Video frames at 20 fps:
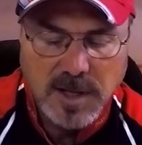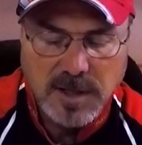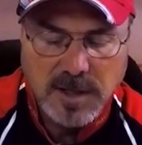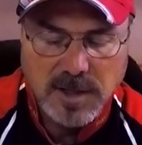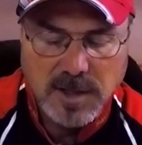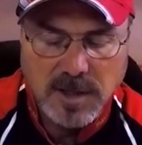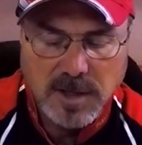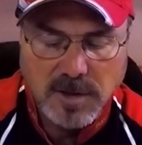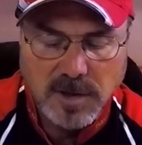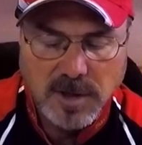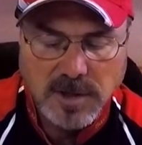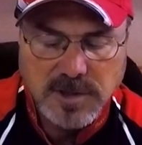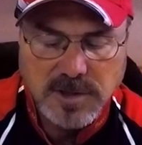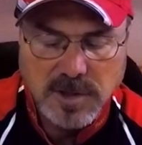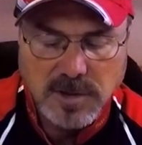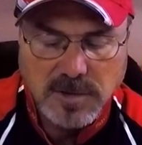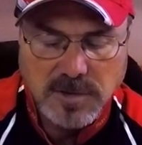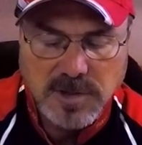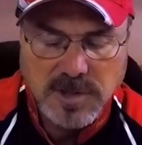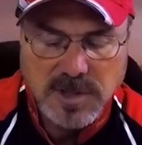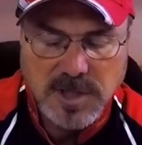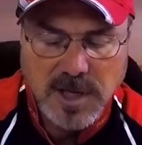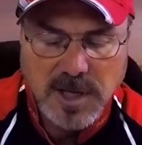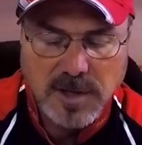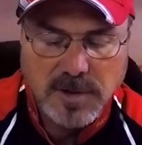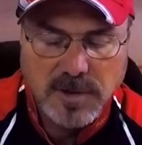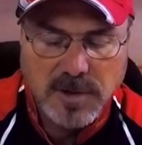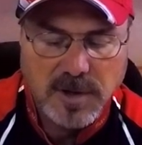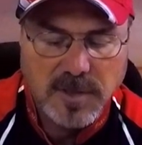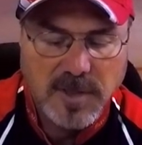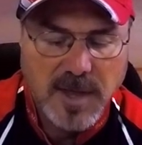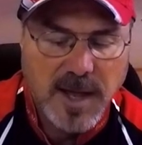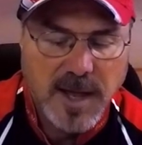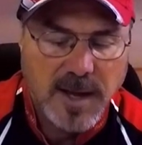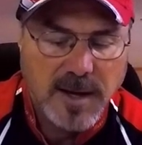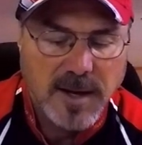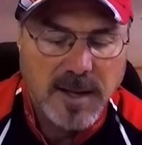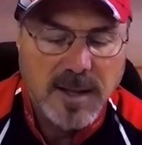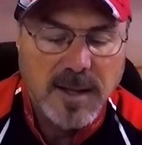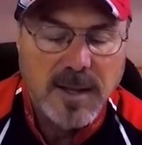You can also skin hook
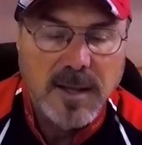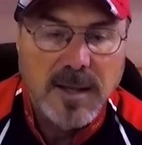that